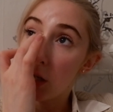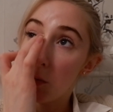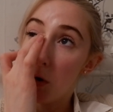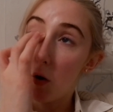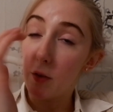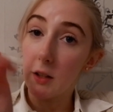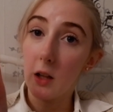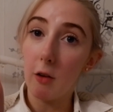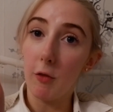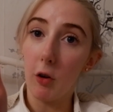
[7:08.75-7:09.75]
You might have seen
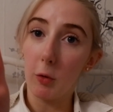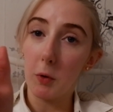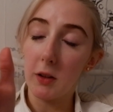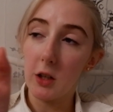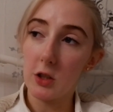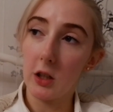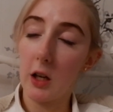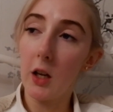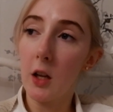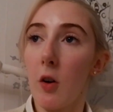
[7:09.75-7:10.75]
that in Vlogmas actually.